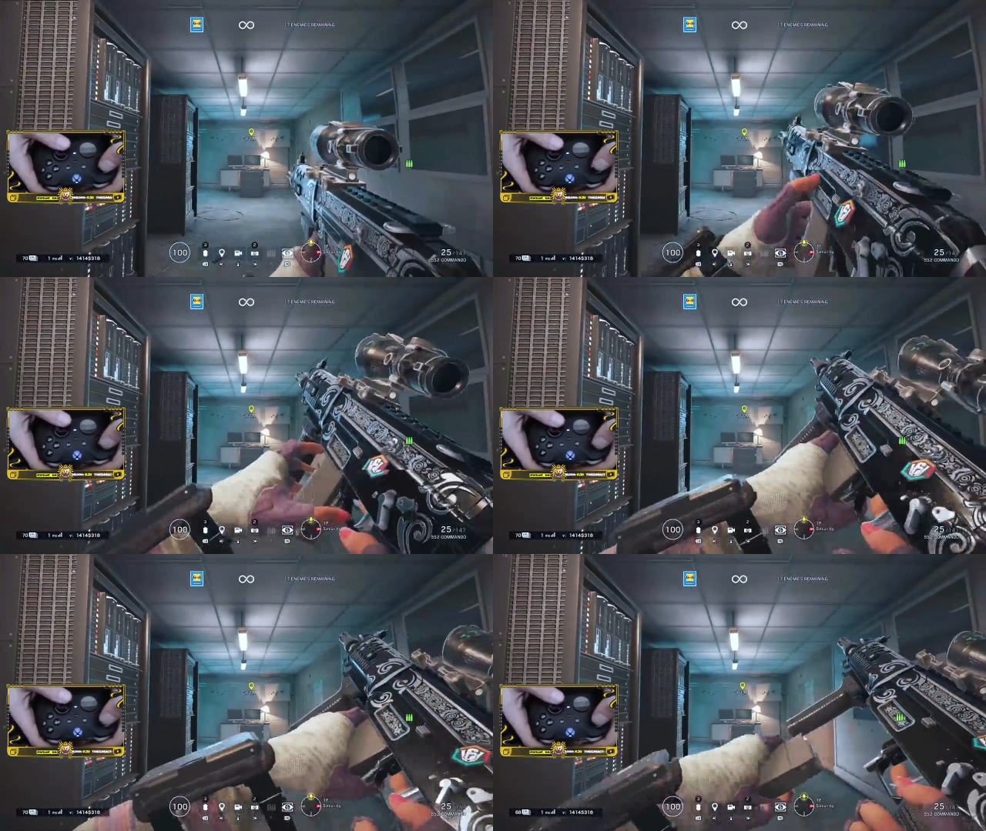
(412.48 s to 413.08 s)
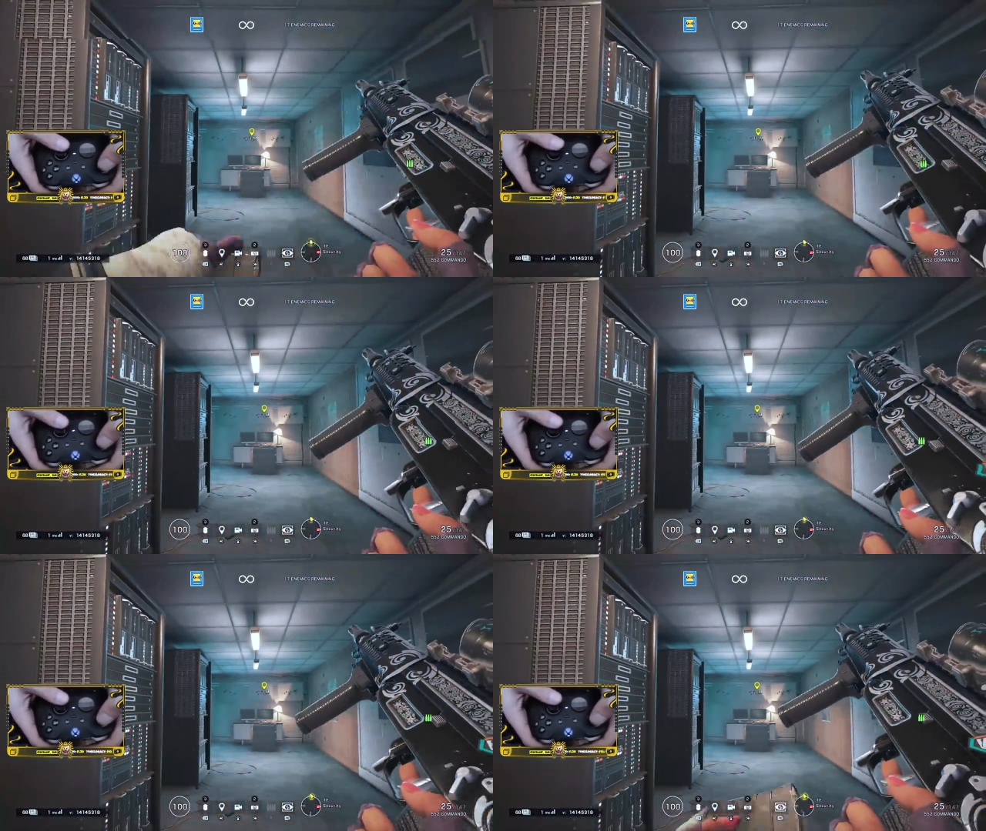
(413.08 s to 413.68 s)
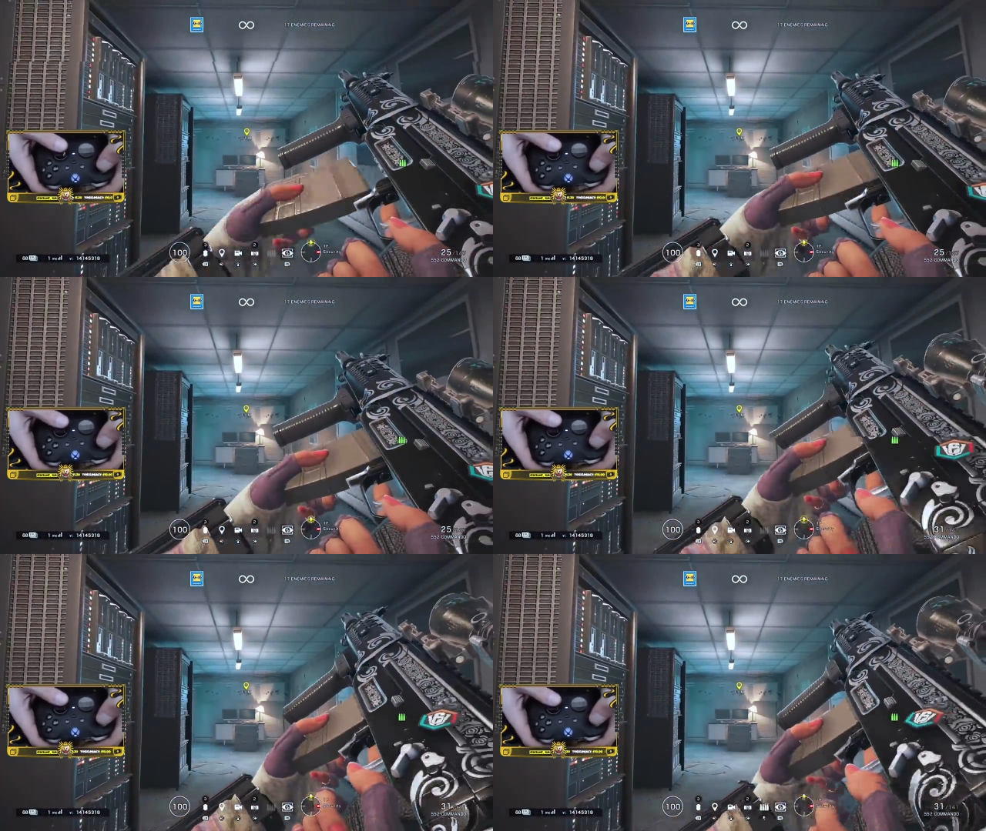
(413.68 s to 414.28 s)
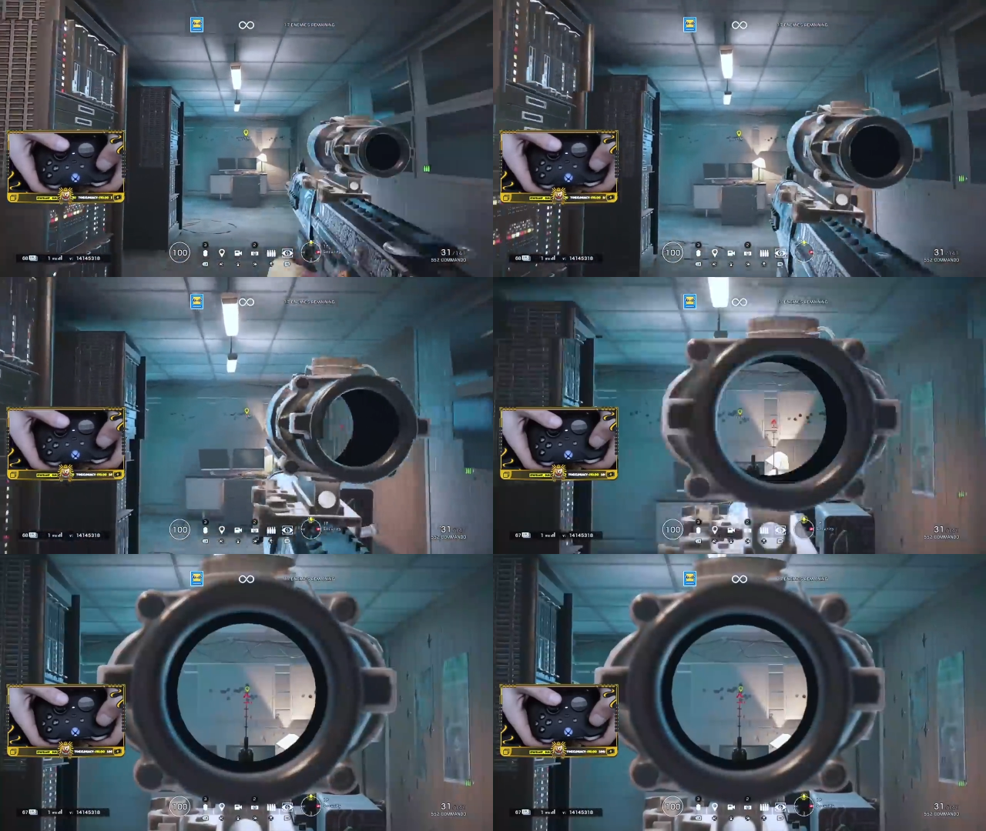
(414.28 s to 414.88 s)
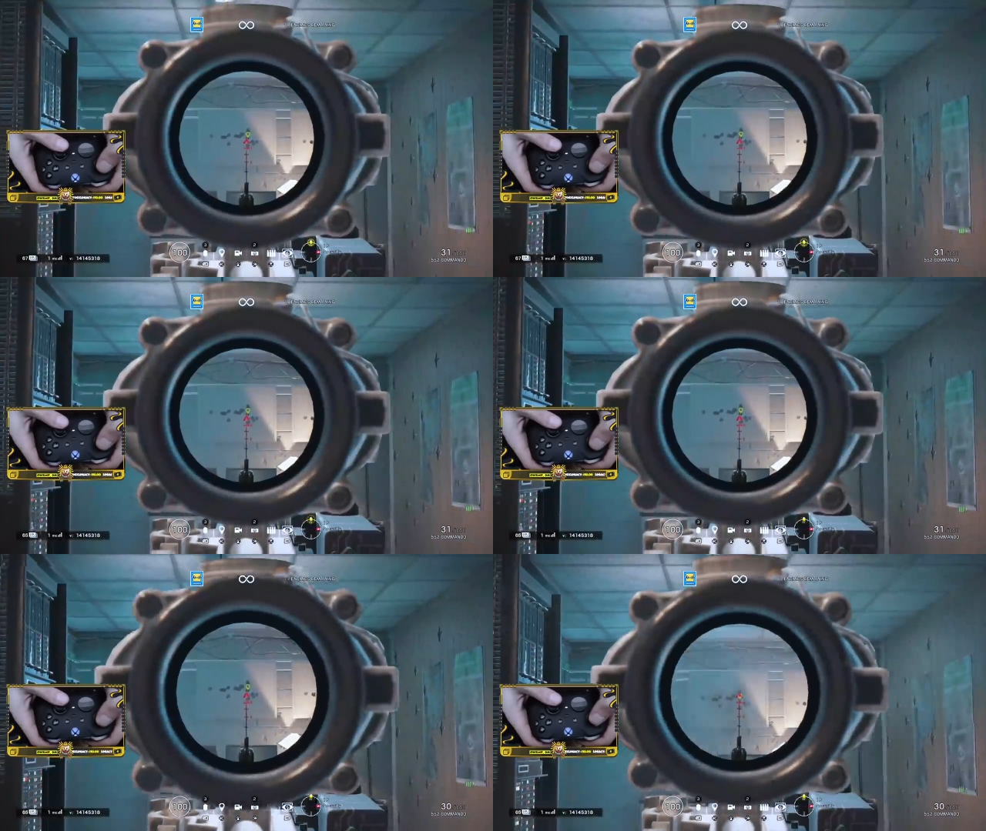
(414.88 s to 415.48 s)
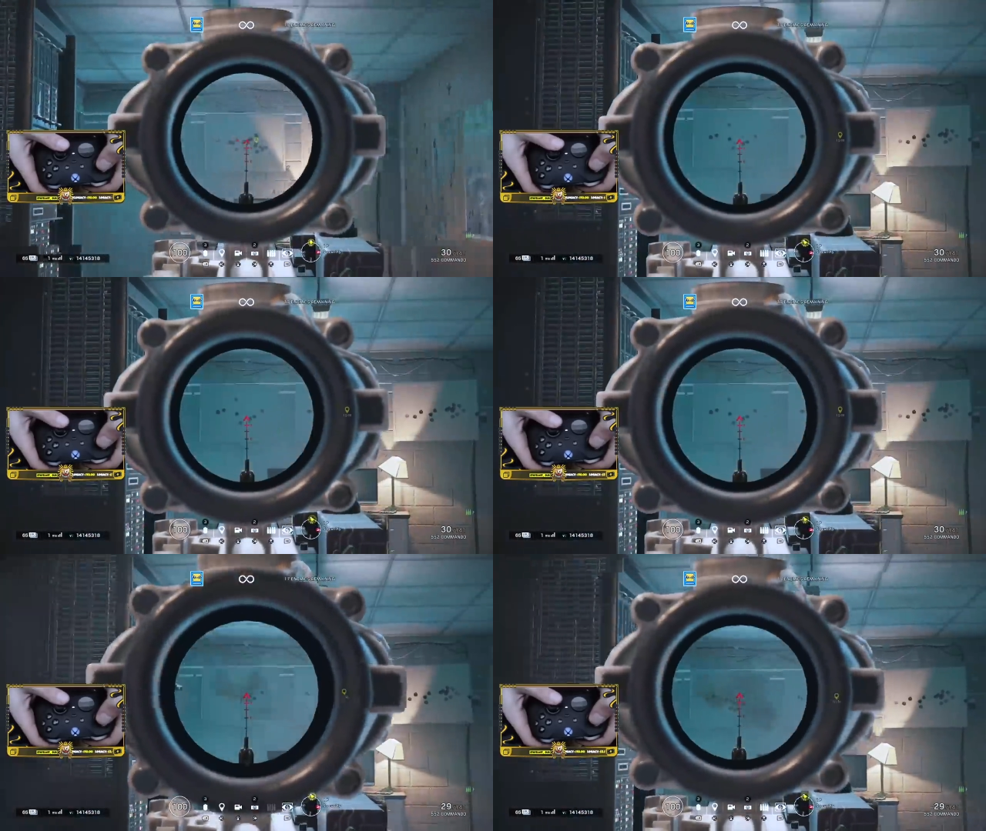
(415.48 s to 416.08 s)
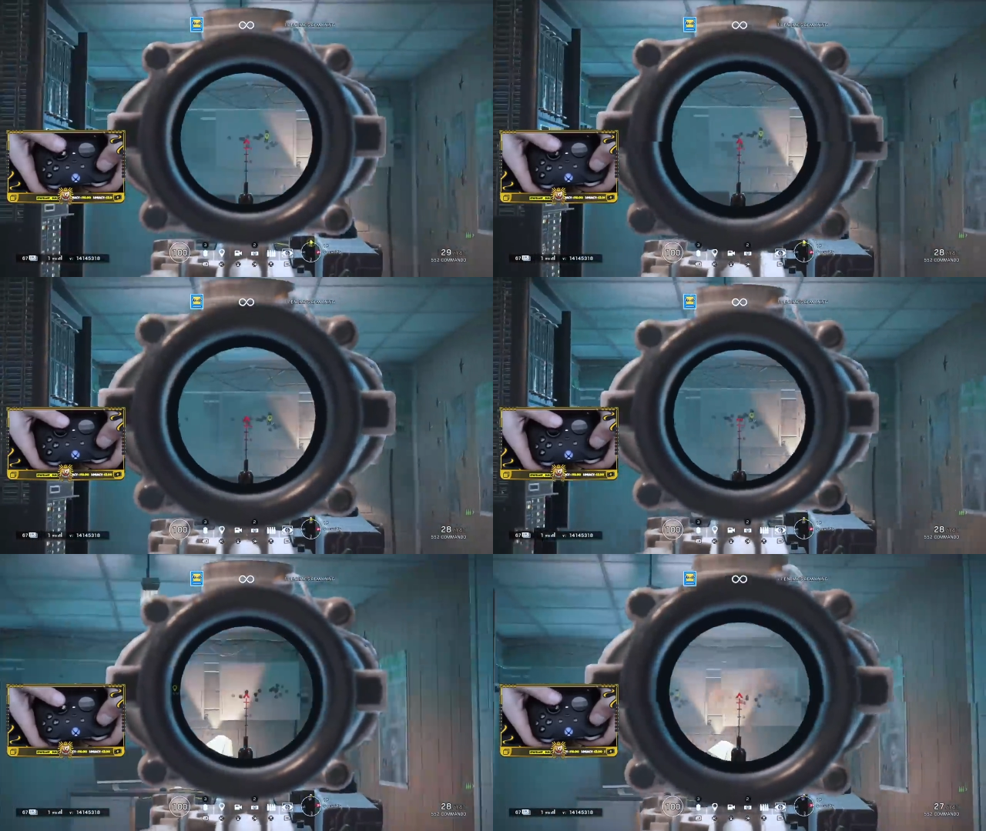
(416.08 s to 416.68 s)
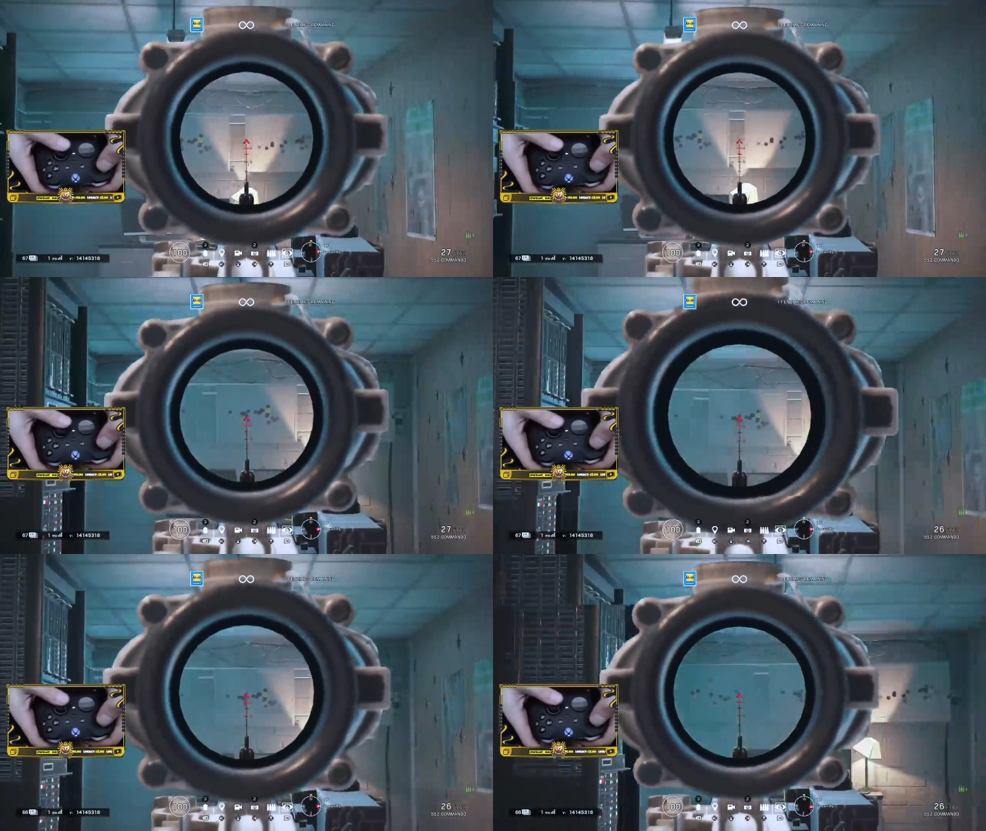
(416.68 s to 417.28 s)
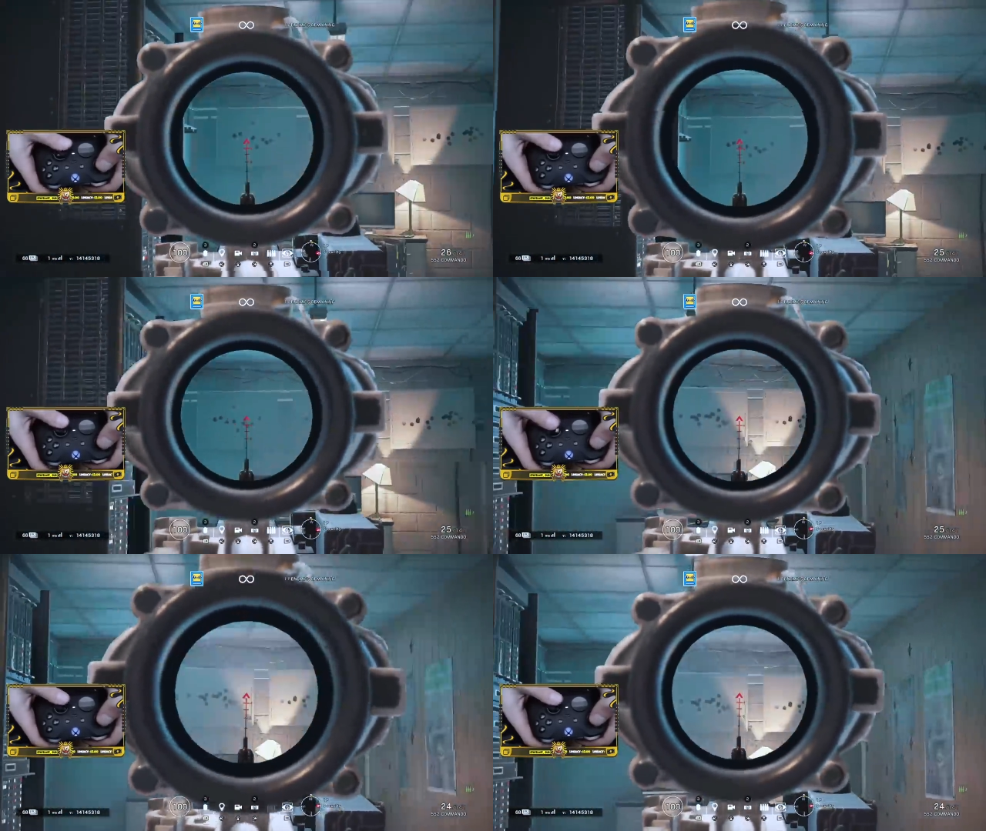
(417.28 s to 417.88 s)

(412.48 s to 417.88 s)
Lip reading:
Nobody's mouth can be seen.